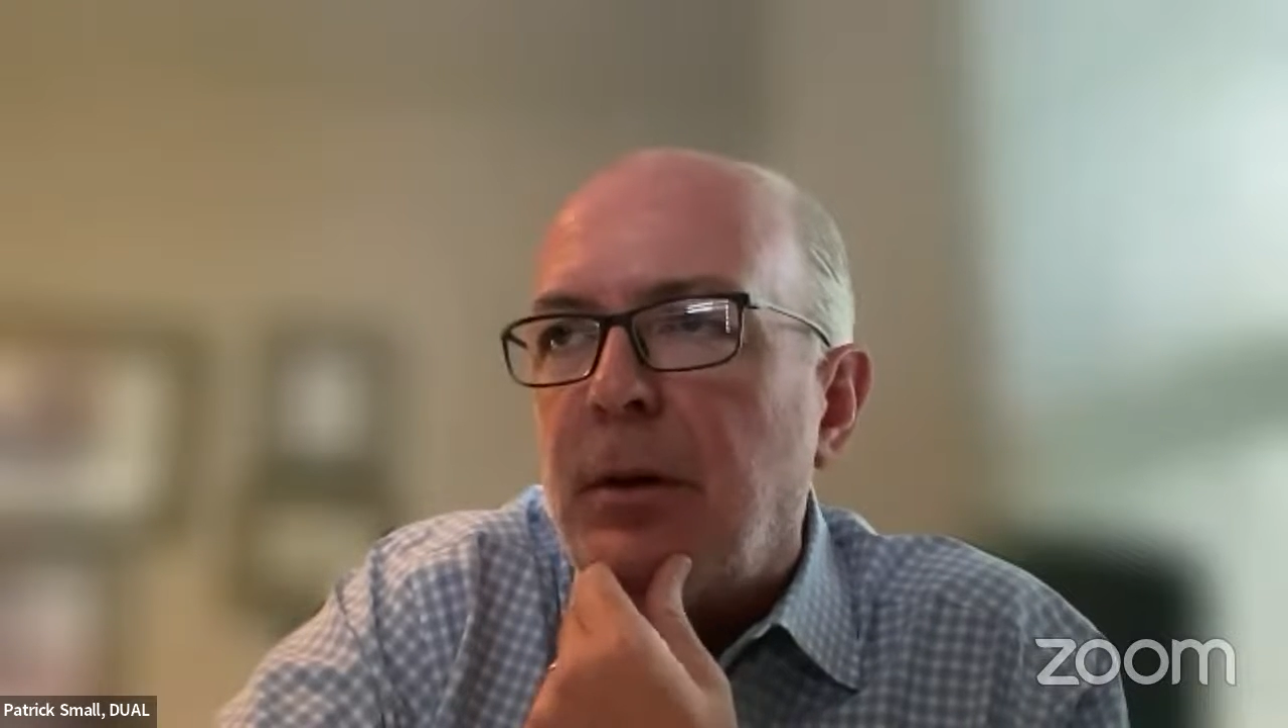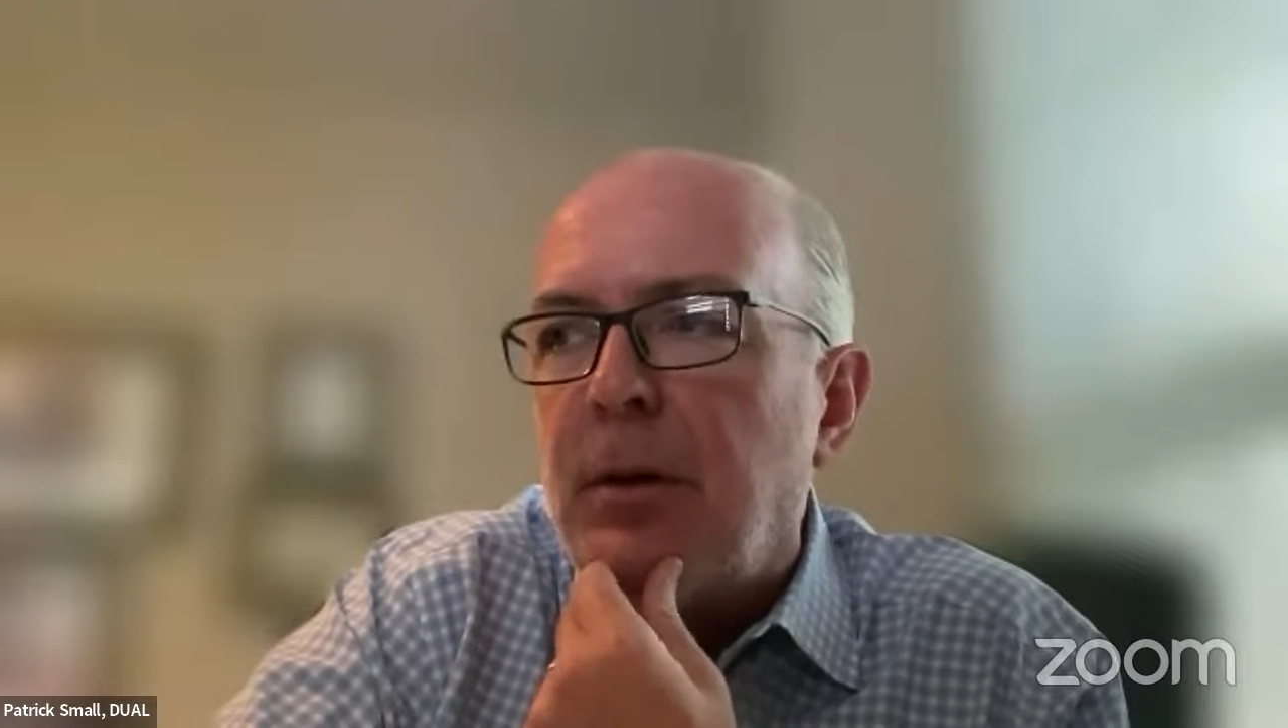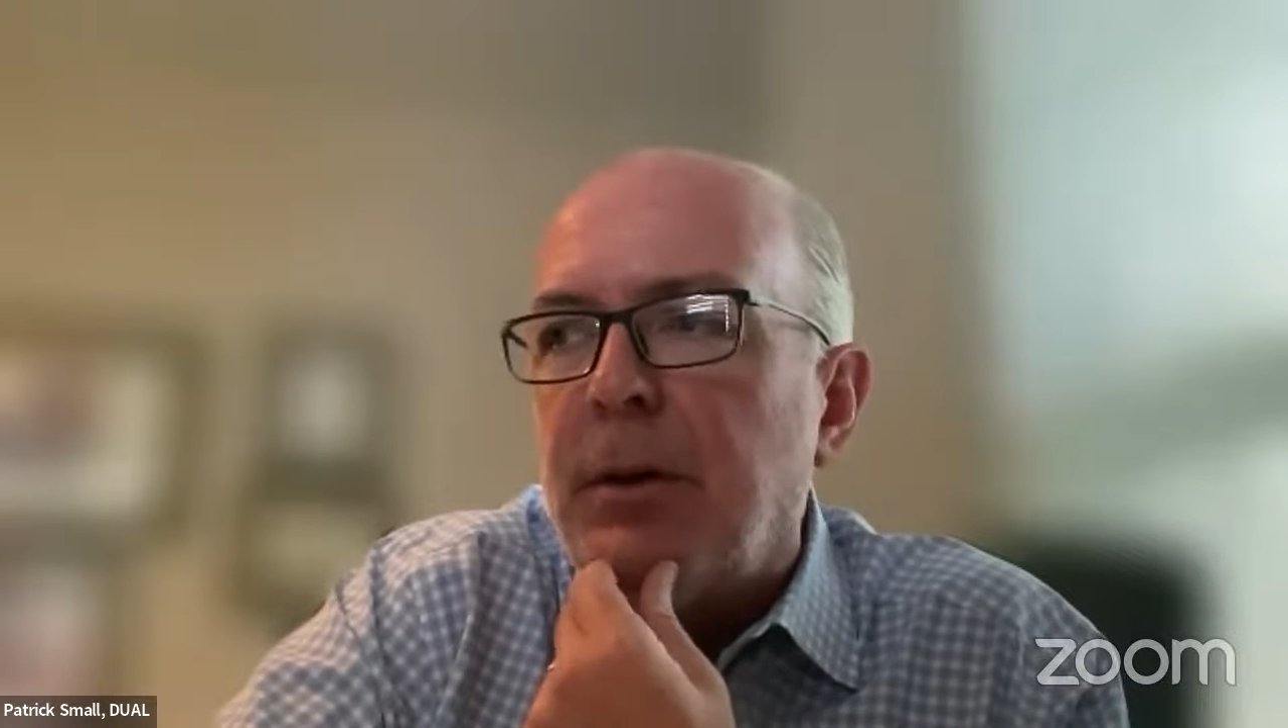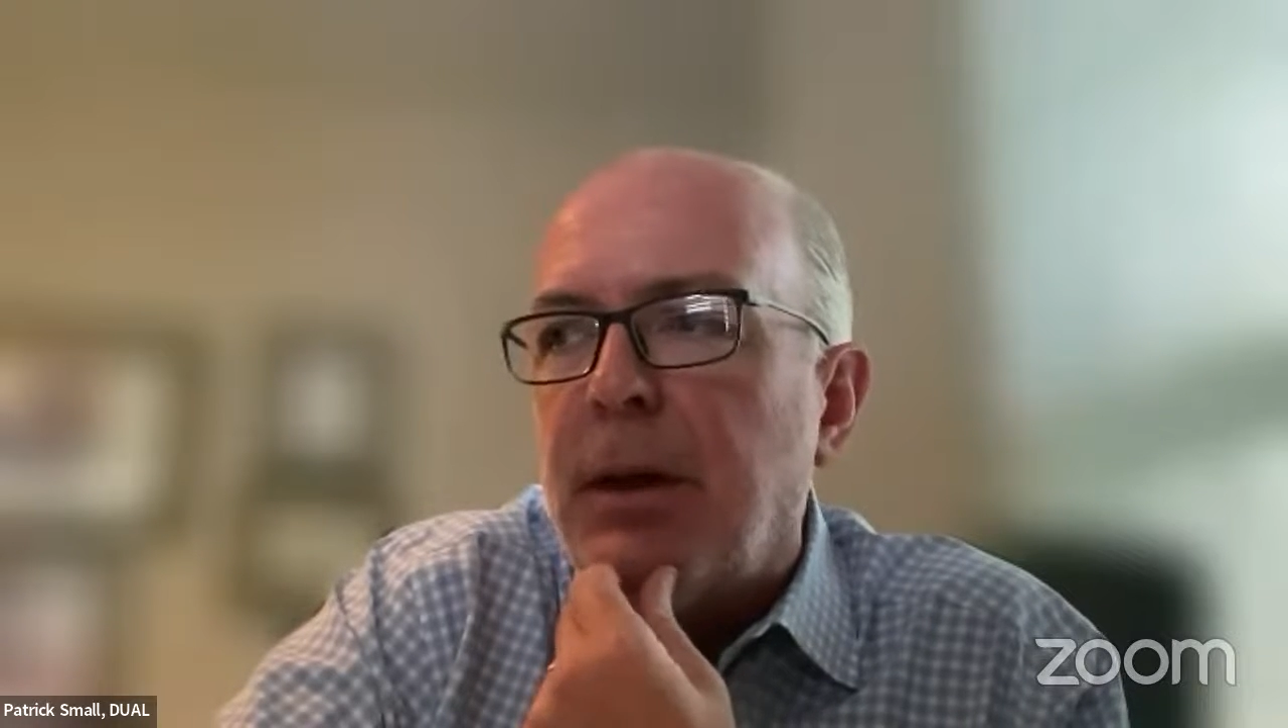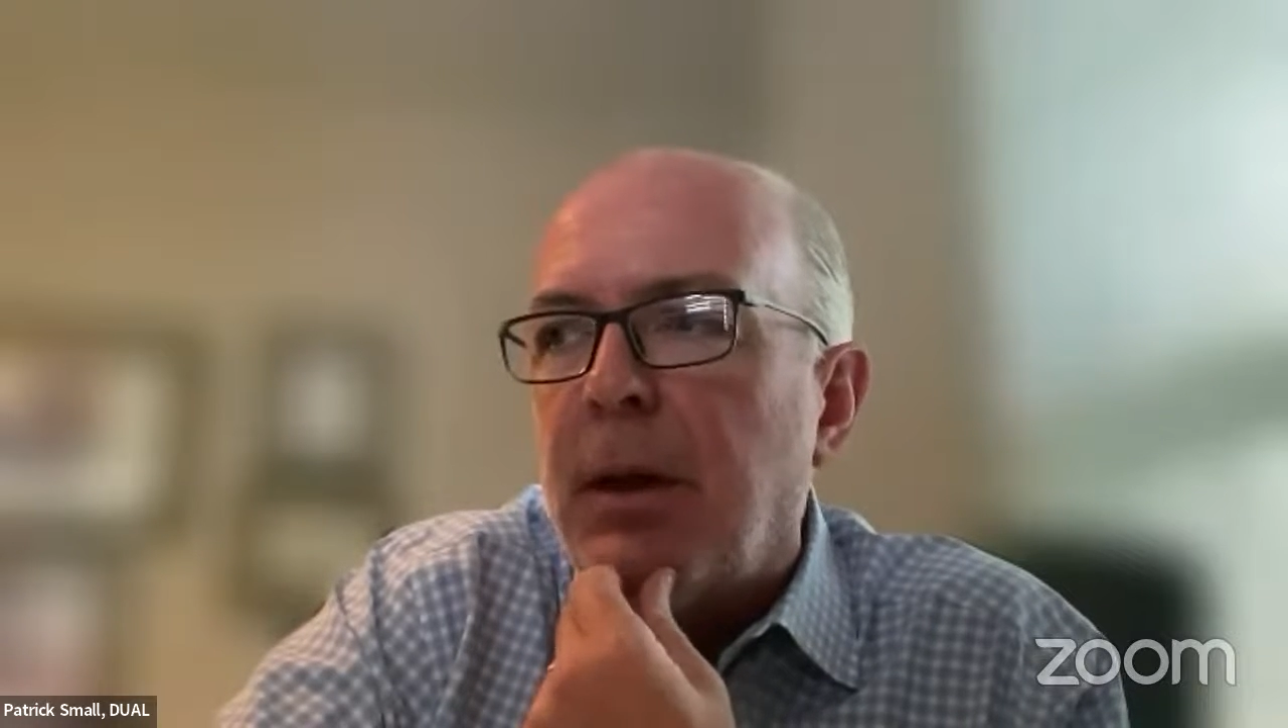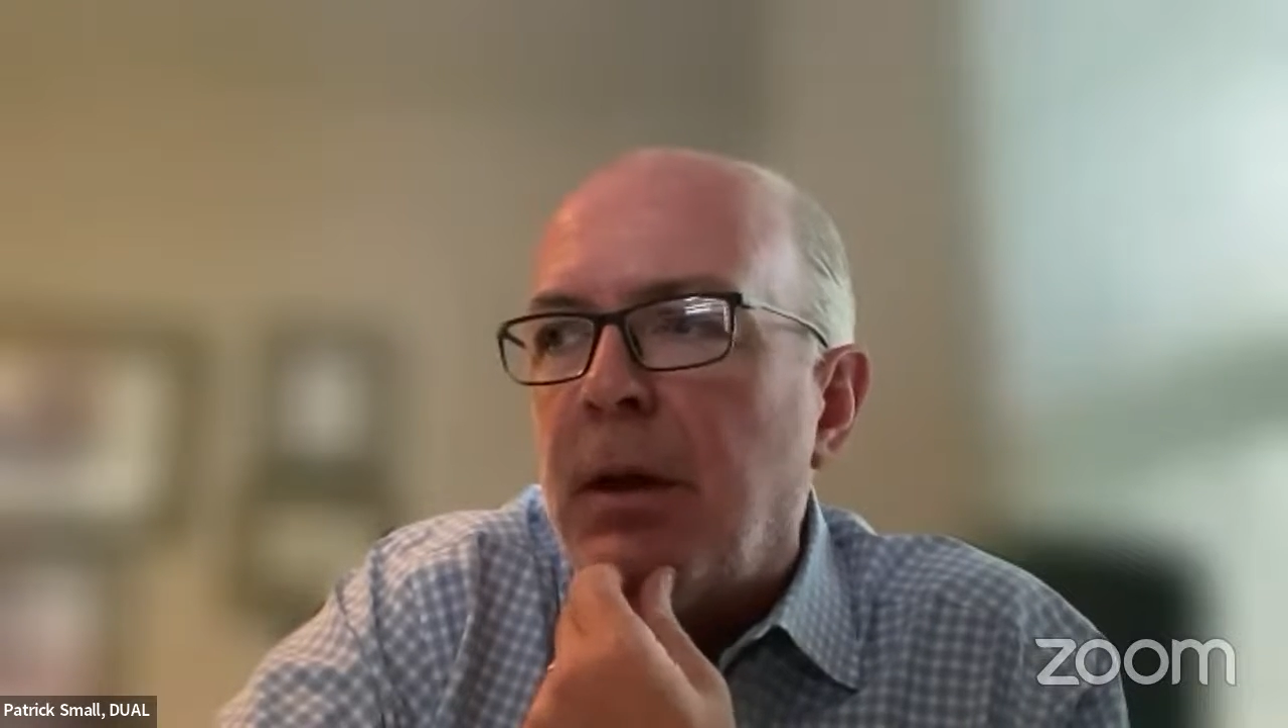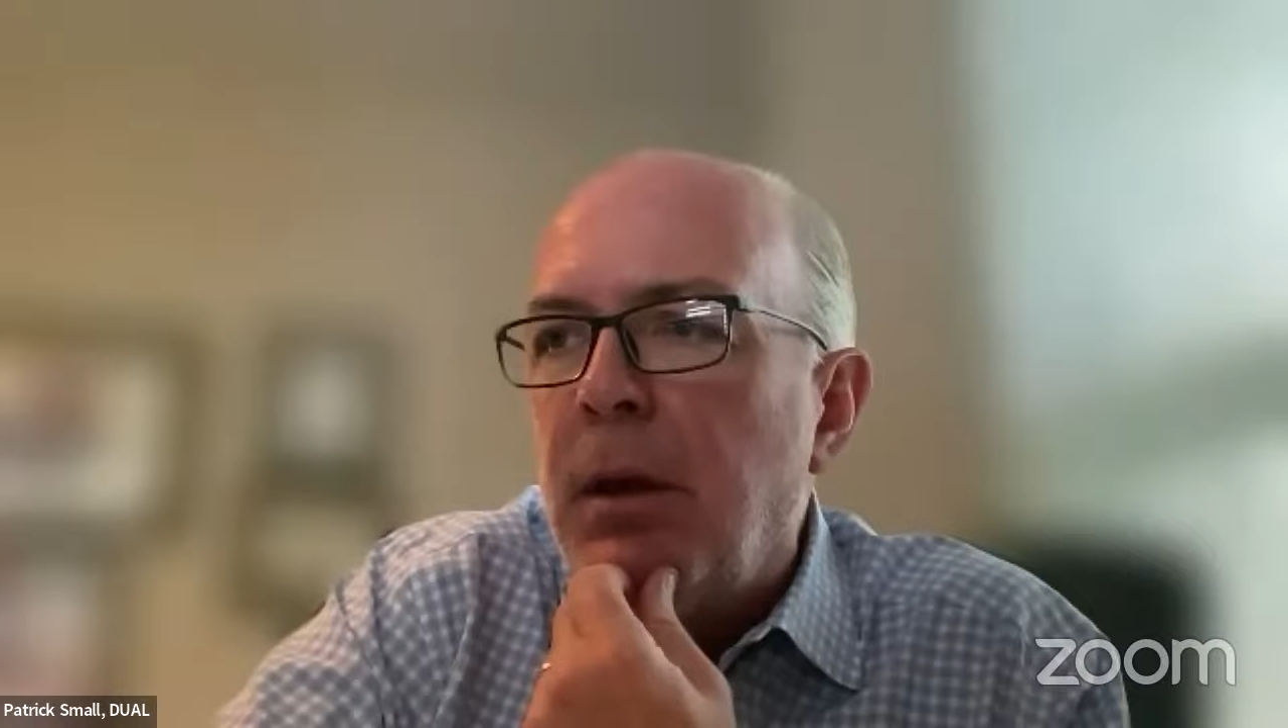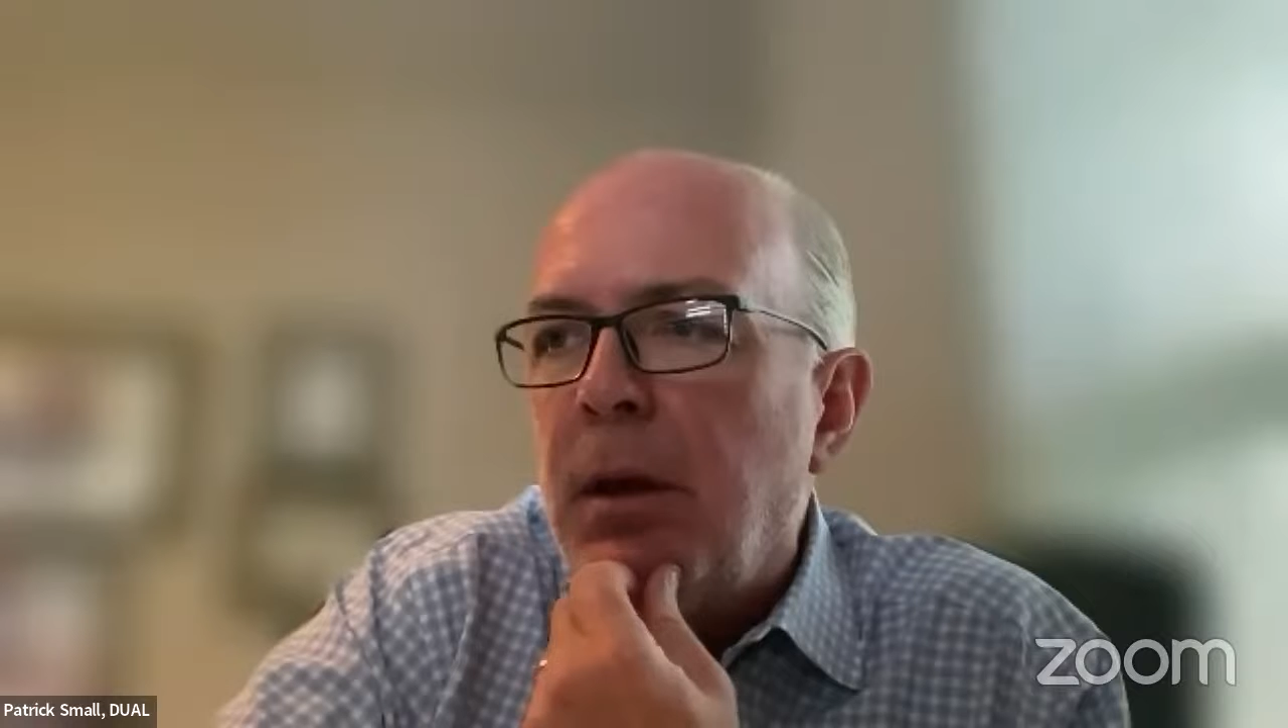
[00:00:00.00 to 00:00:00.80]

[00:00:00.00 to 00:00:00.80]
call today.